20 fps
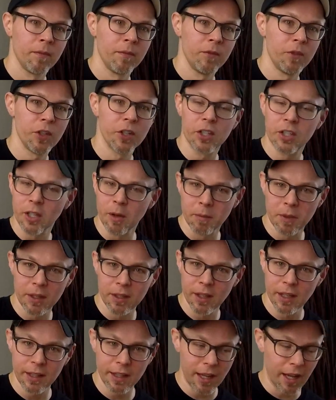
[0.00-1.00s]
just something
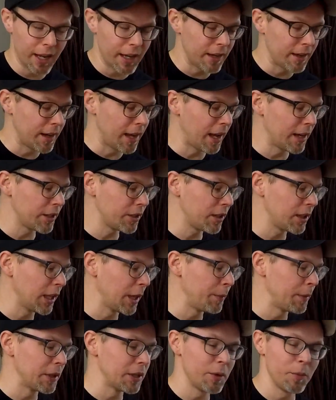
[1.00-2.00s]
like that, not
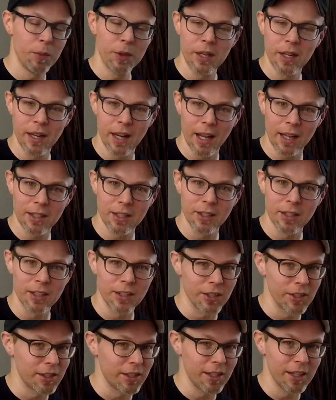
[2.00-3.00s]
claiming to be an excellent,
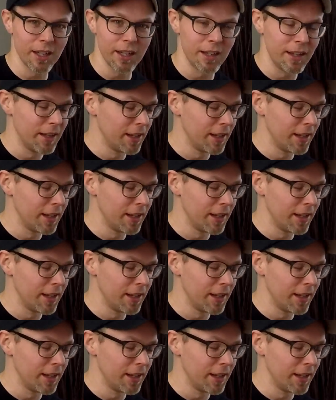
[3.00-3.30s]
just did